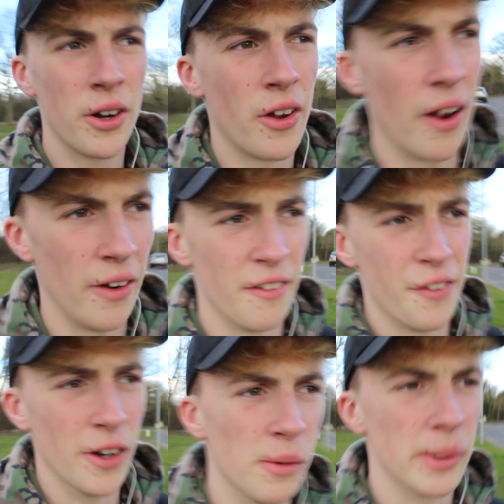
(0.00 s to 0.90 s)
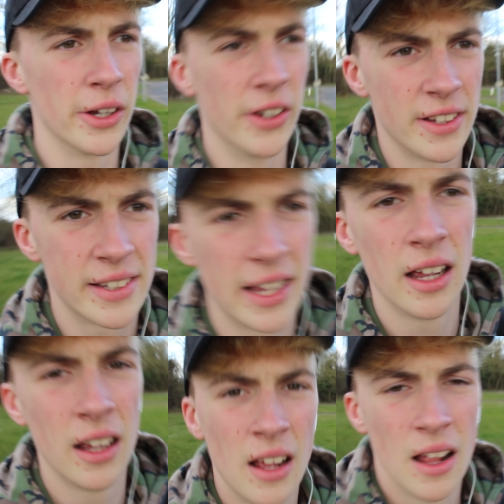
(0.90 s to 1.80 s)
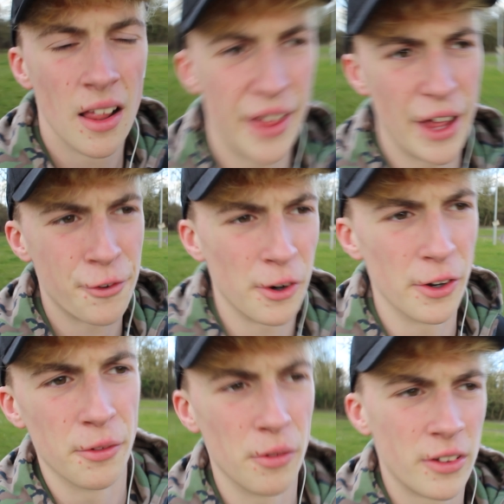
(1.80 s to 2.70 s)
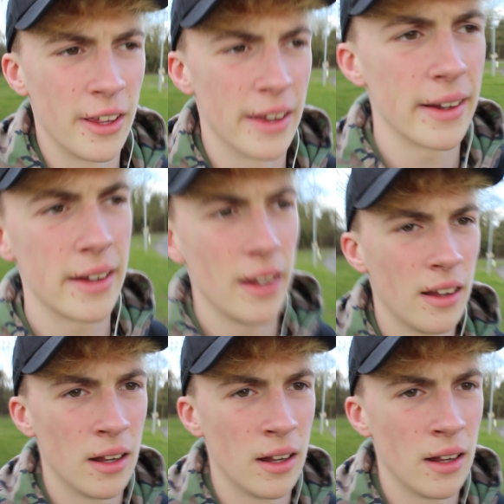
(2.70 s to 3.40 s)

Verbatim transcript: I know how you feel because that drone was like